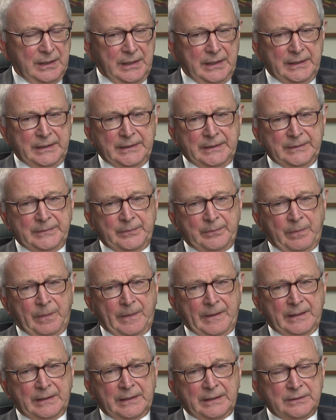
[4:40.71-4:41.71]

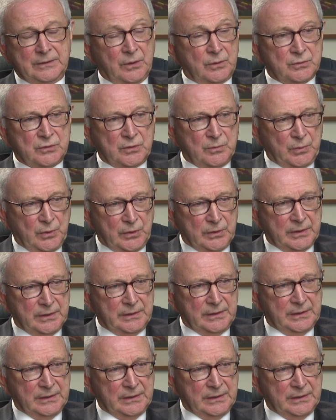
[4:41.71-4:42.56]
And I don't support it,